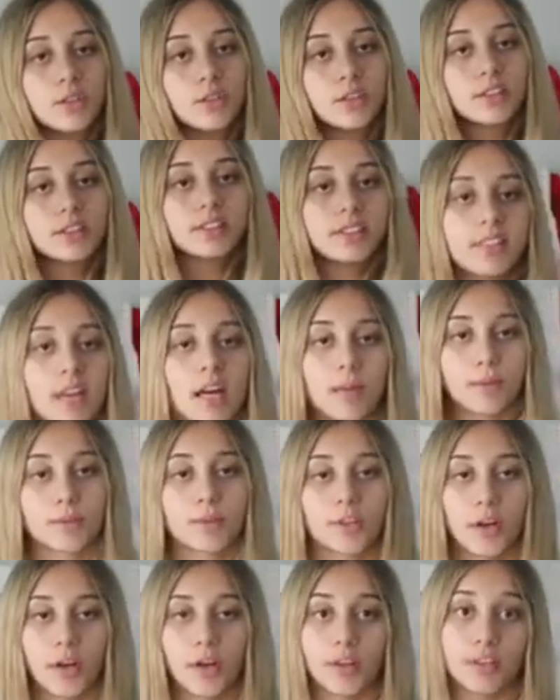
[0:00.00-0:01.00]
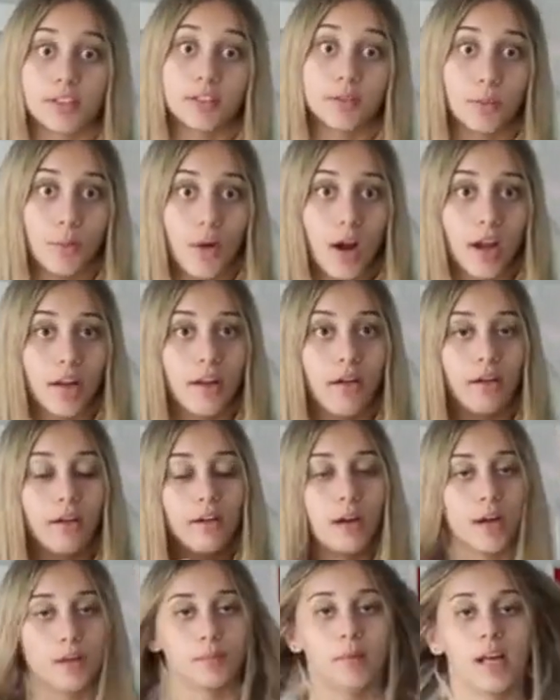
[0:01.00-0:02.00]
shorts, same shirt, because why
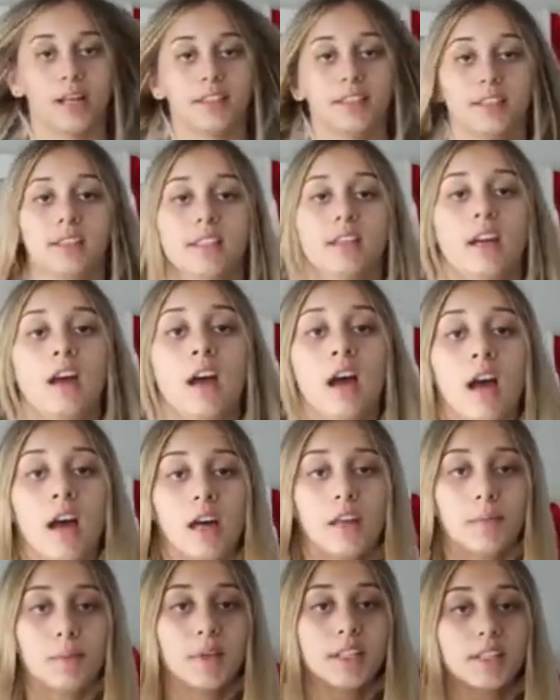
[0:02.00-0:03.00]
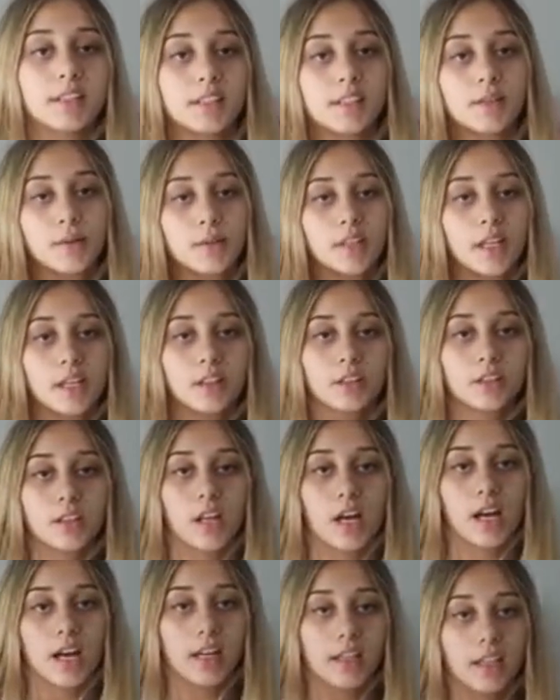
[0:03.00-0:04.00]
not, I'm lazy. But this is what they look
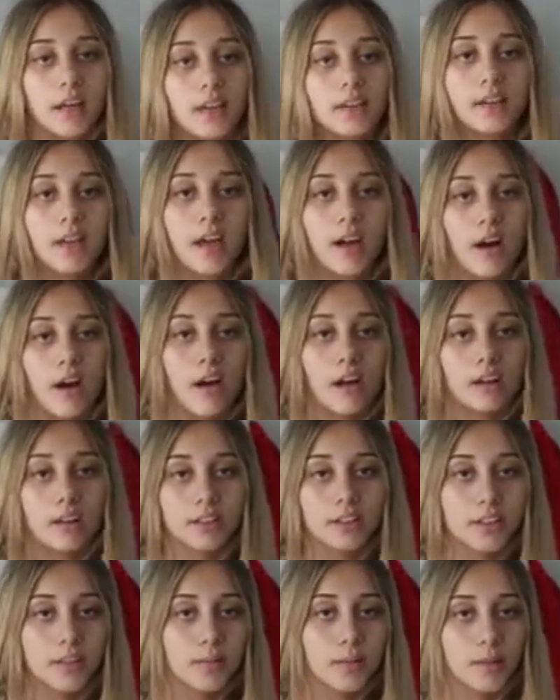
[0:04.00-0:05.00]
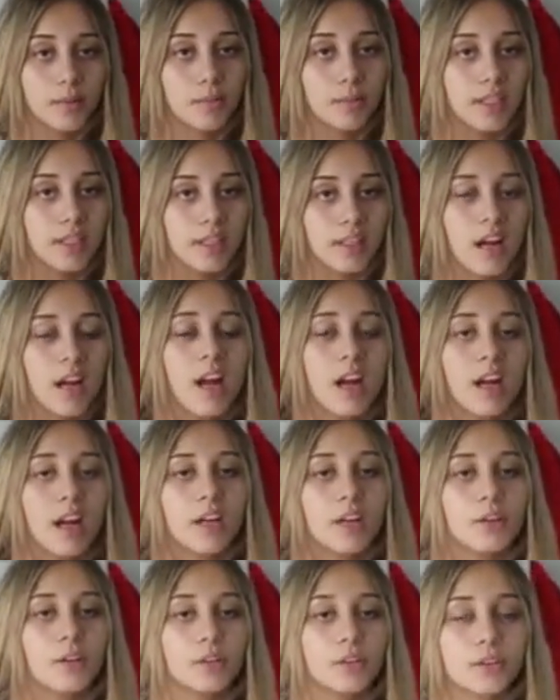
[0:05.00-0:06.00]
like. They are a little bit big.
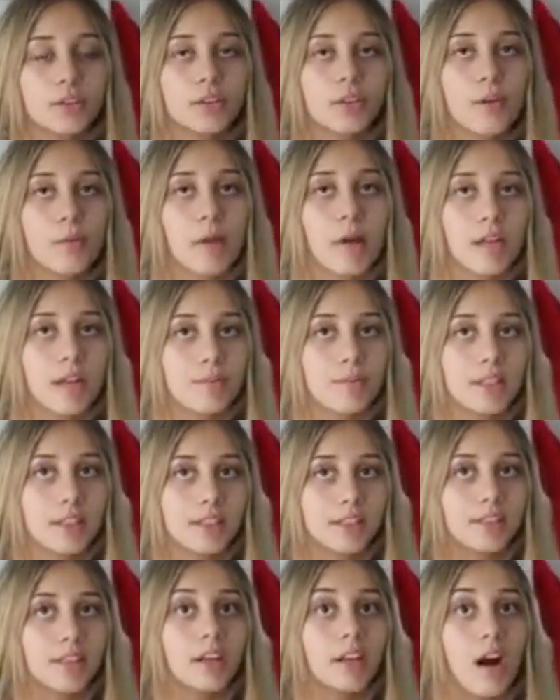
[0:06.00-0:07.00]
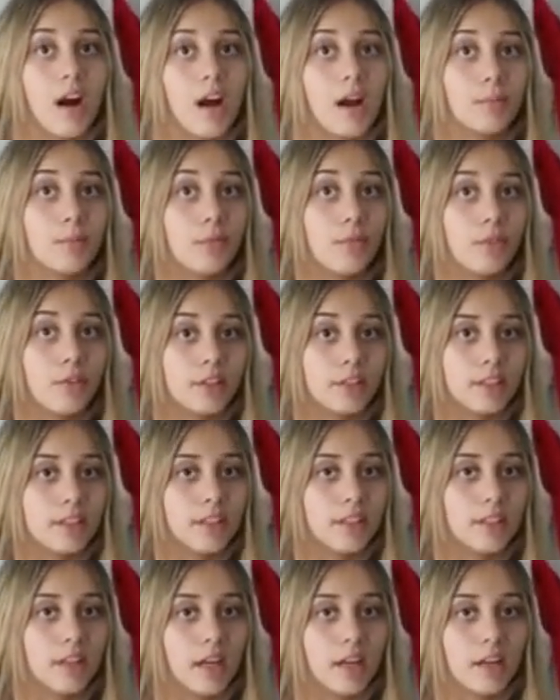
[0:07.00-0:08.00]
It could also be because like I'm
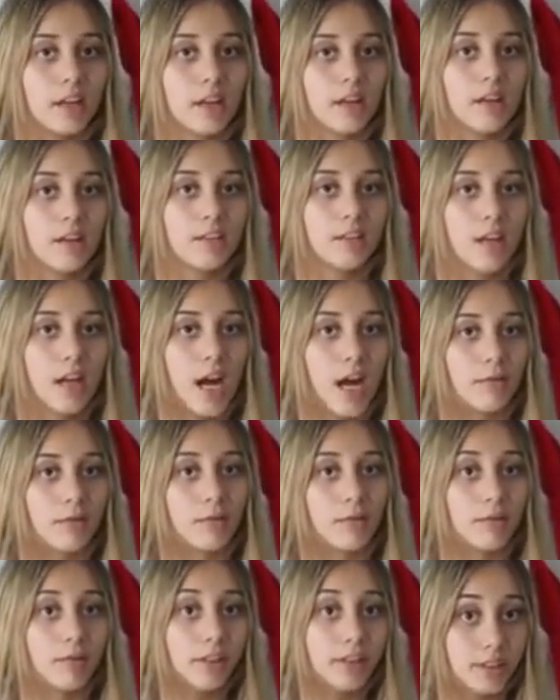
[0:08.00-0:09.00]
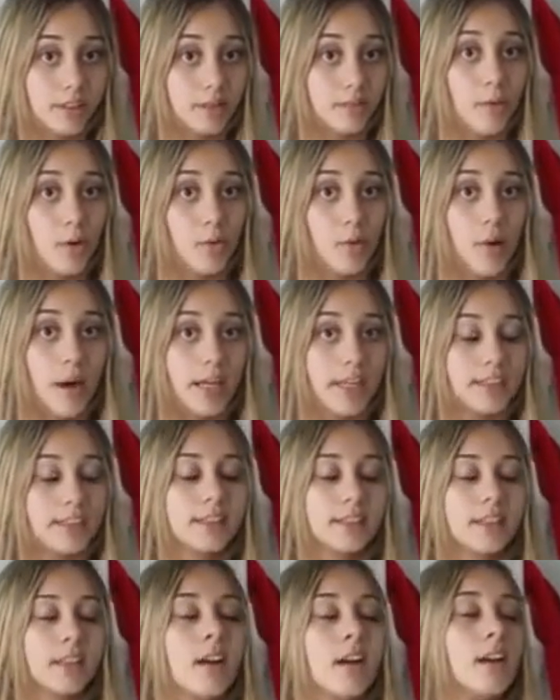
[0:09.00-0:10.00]
really like, have a really small
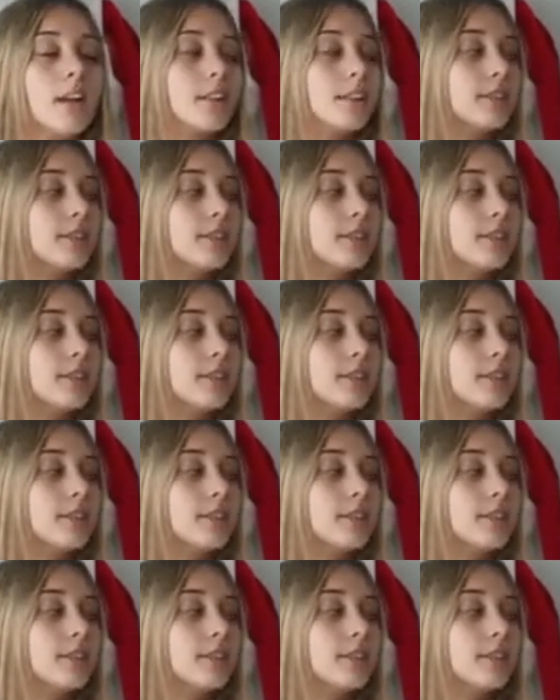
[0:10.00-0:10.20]
waist.